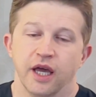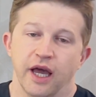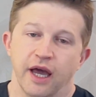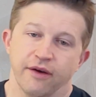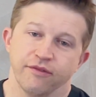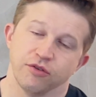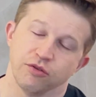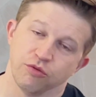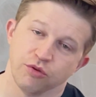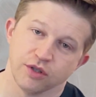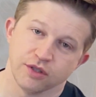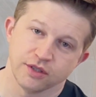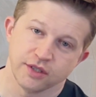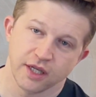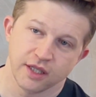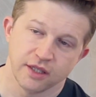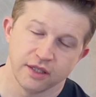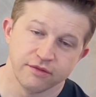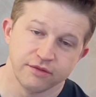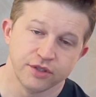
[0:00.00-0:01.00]
Afterwards,
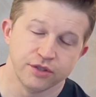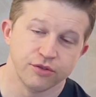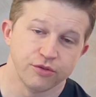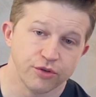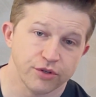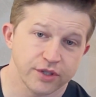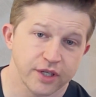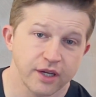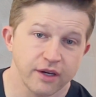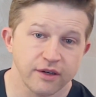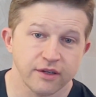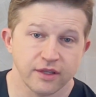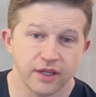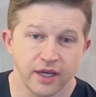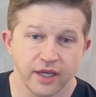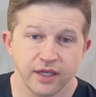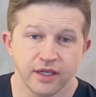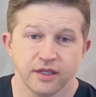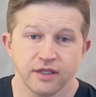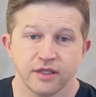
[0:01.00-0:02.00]
I lived in North
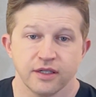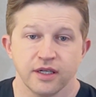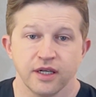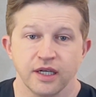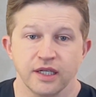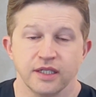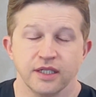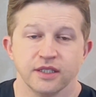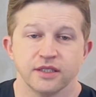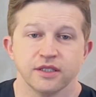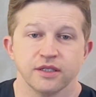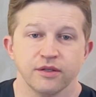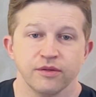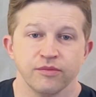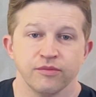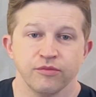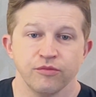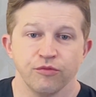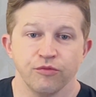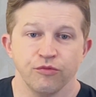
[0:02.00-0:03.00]
Carolina. I did
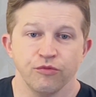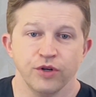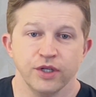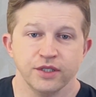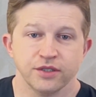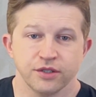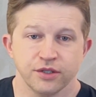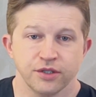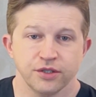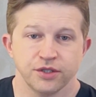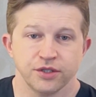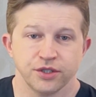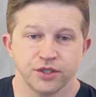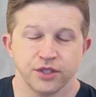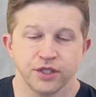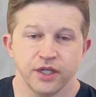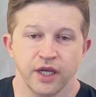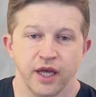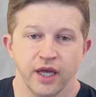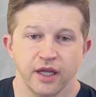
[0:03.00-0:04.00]
some
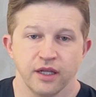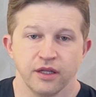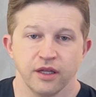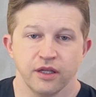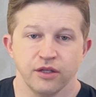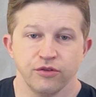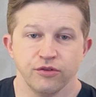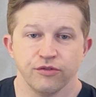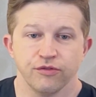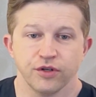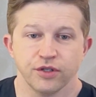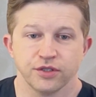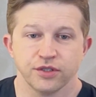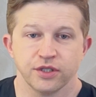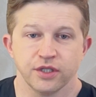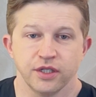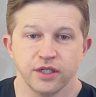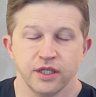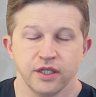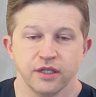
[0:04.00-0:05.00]
research at the
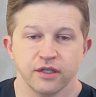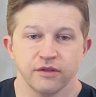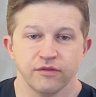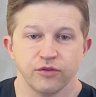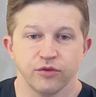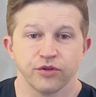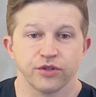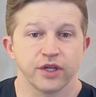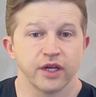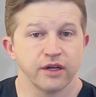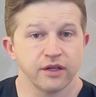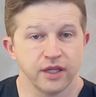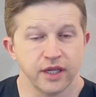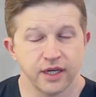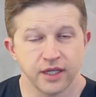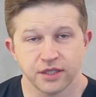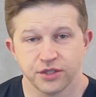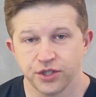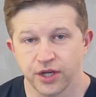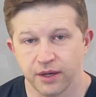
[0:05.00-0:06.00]
University of North
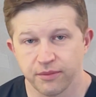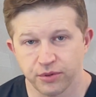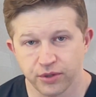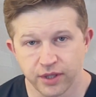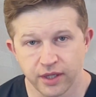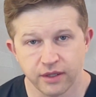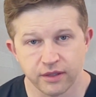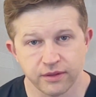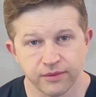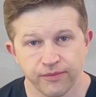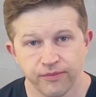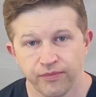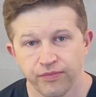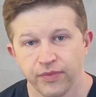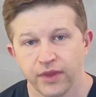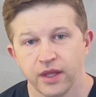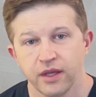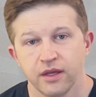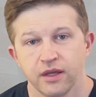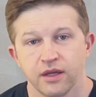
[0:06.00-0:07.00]
Carolina at Chapel Hill.
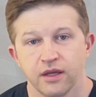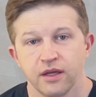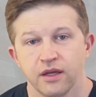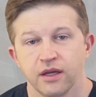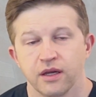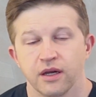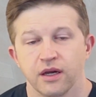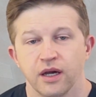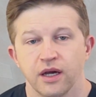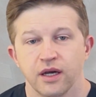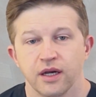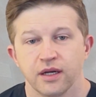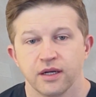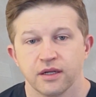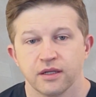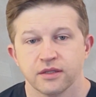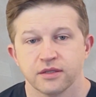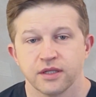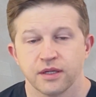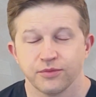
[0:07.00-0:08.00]
Uh,
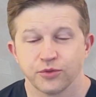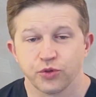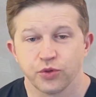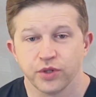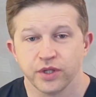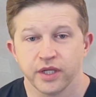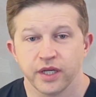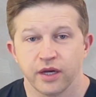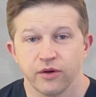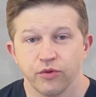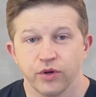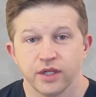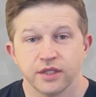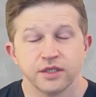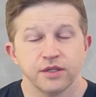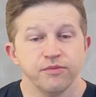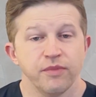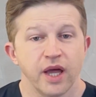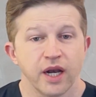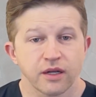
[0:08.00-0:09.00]
subsequently, I
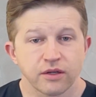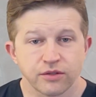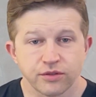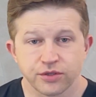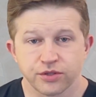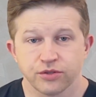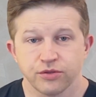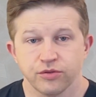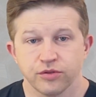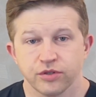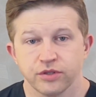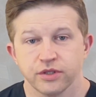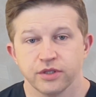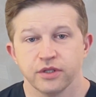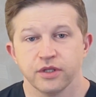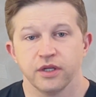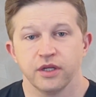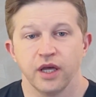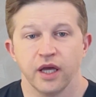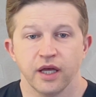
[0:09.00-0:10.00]
went to medical school
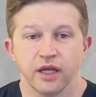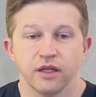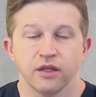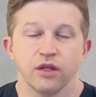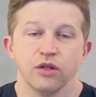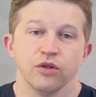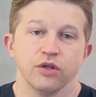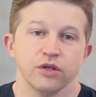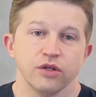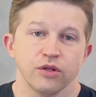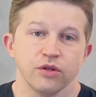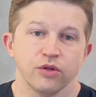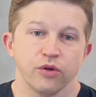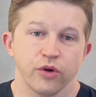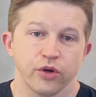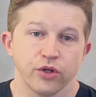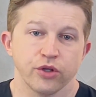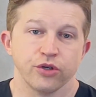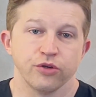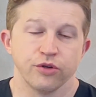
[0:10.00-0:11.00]
at
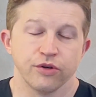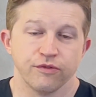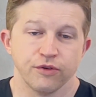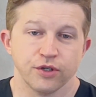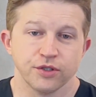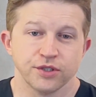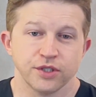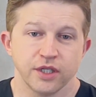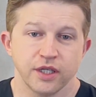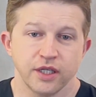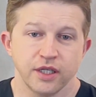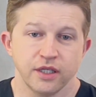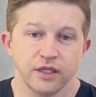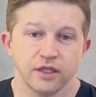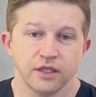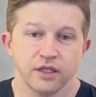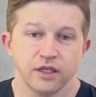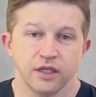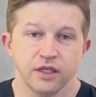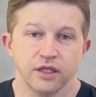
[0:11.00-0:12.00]
Loyola University
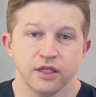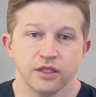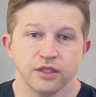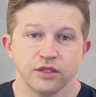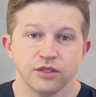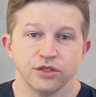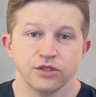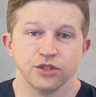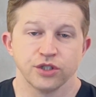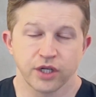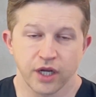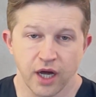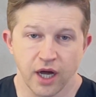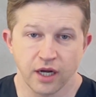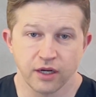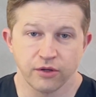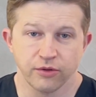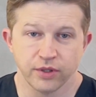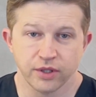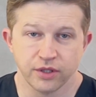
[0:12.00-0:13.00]
in
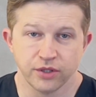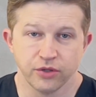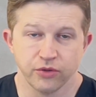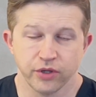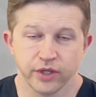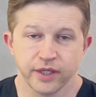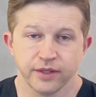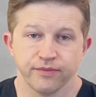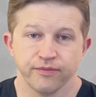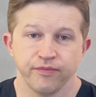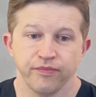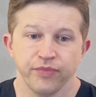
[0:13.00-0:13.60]
Chicago, Illinois.